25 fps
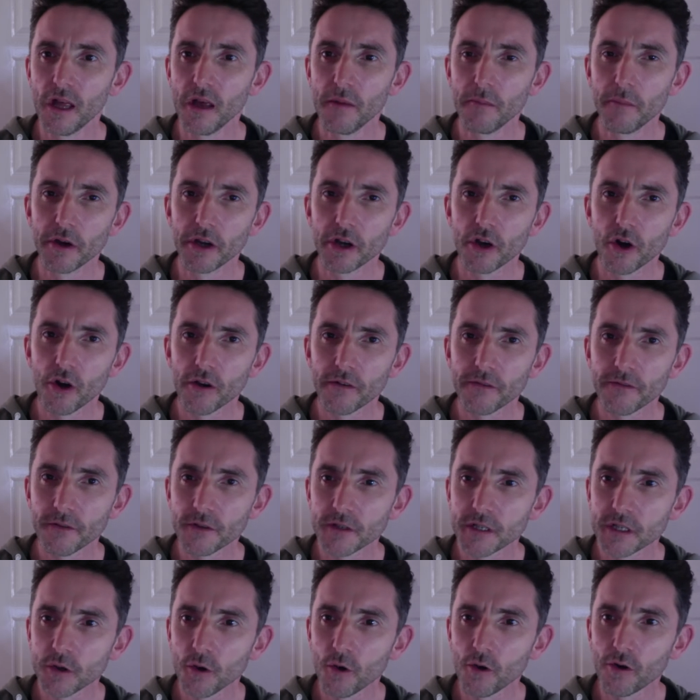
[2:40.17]
but God
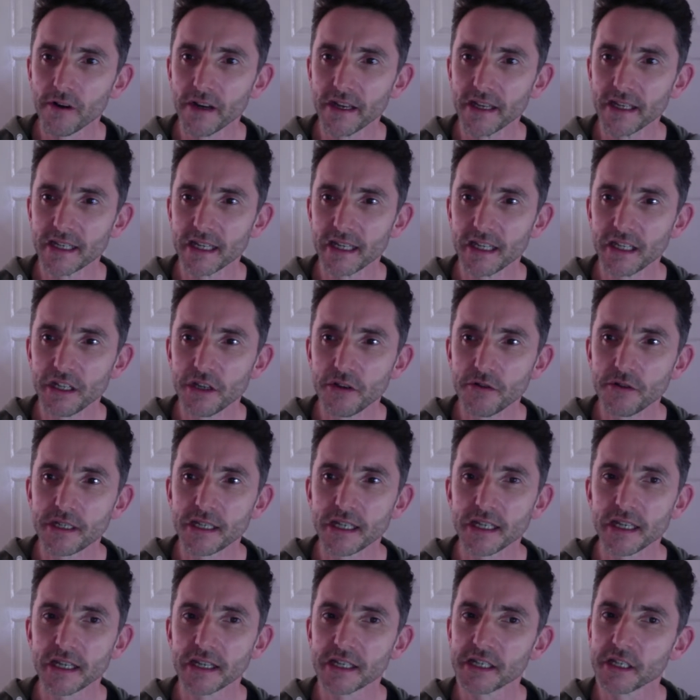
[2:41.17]
foresaw it and used
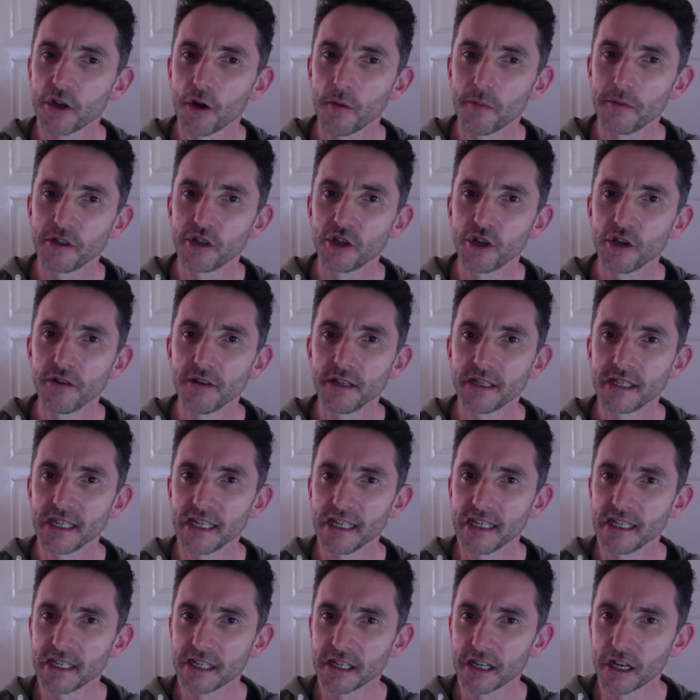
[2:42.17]
it as an
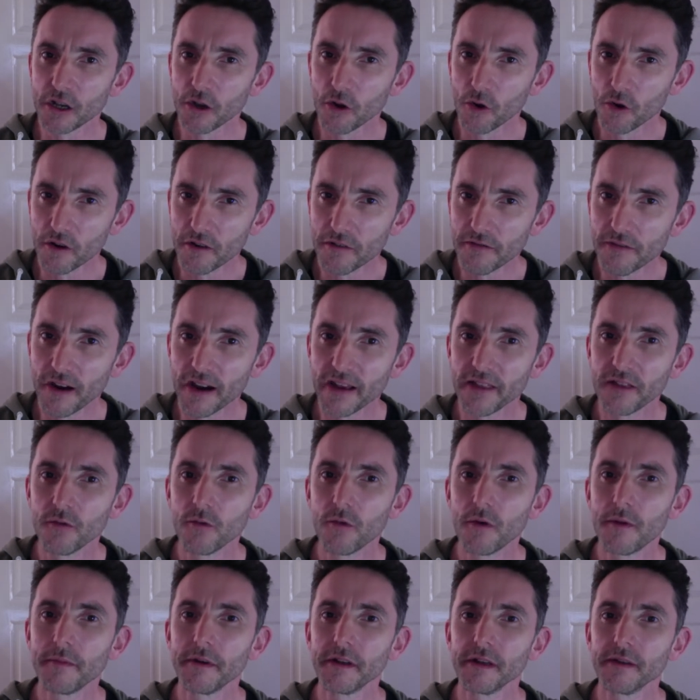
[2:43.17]
opportunity to glorify the
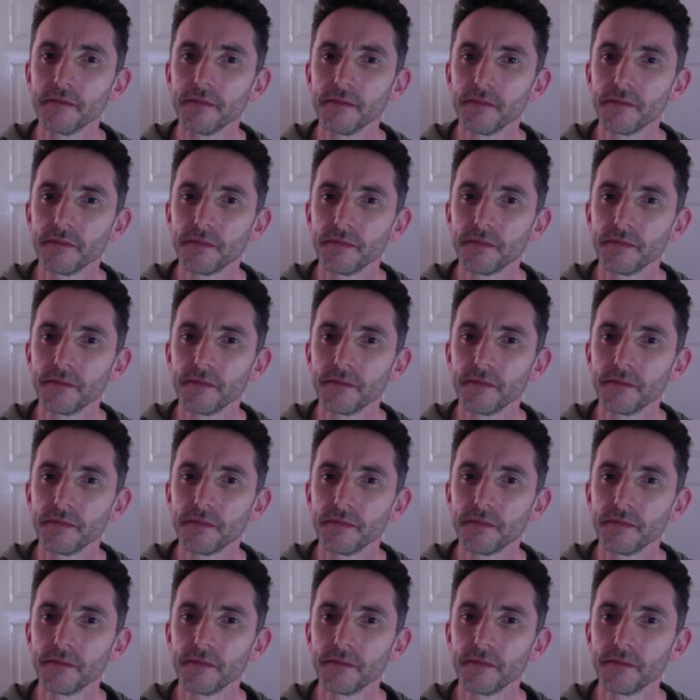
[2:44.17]
woman.